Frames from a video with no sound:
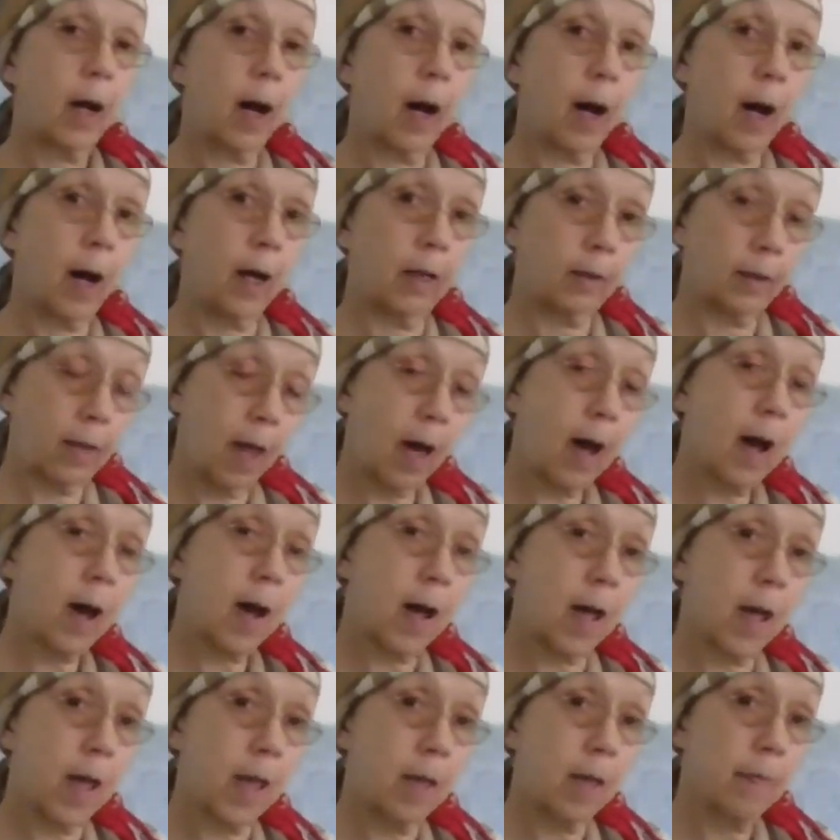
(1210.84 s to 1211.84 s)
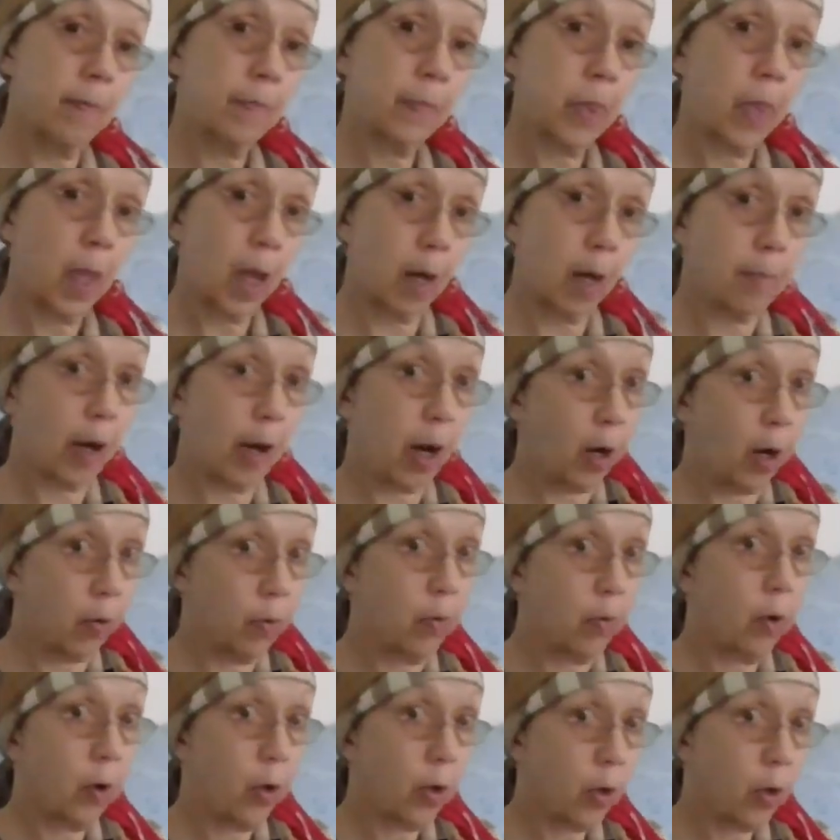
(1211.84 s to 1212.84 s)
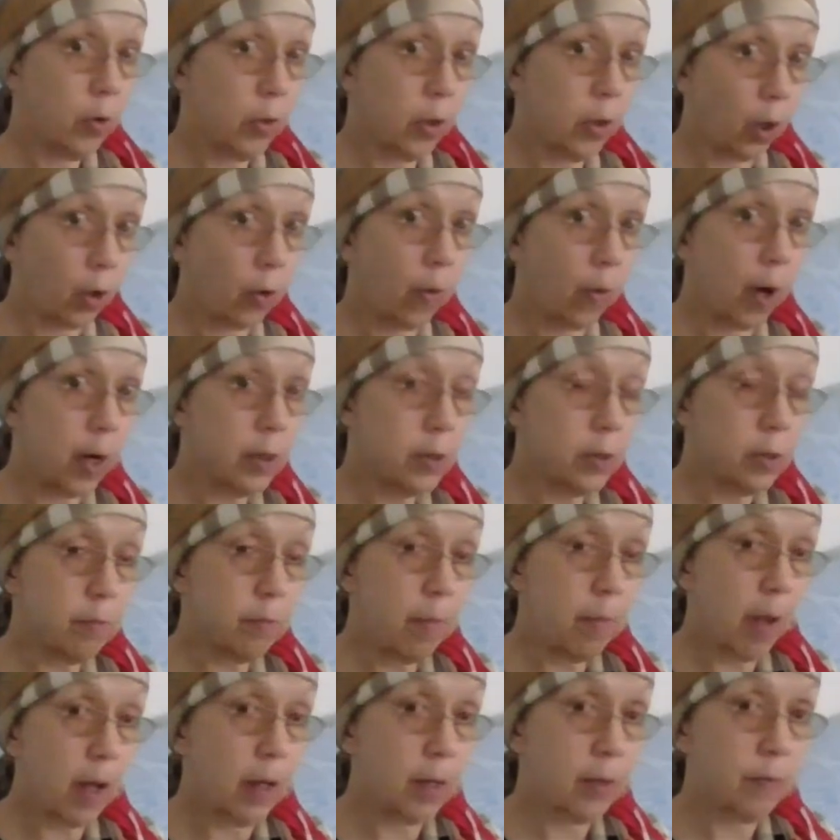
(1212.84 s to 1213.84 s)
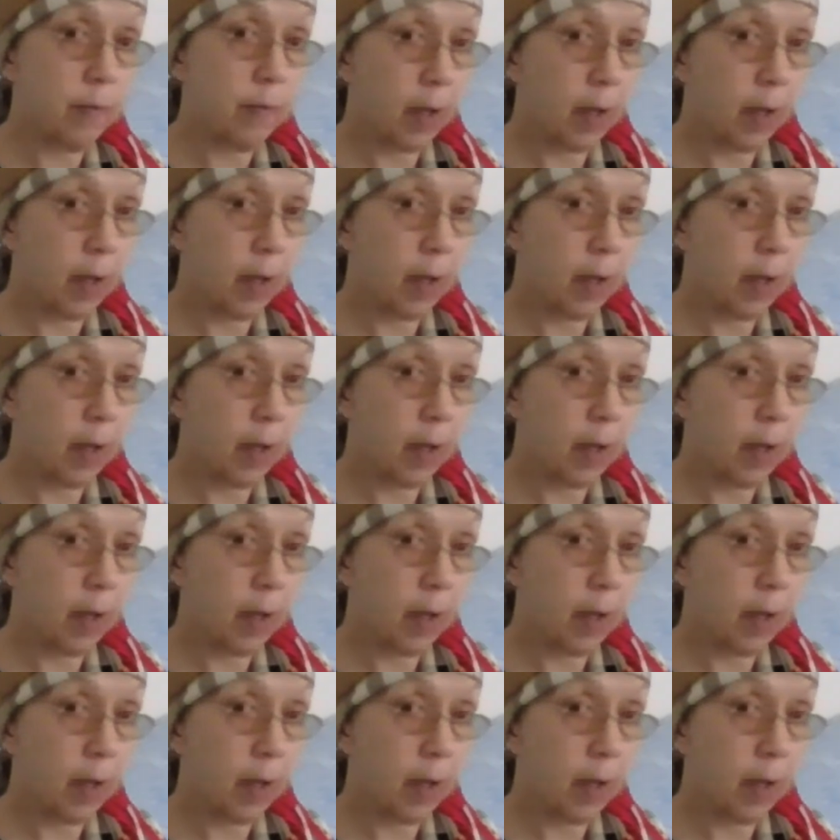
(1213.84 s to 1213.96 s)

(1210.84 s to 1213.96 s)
a lie about the Christmas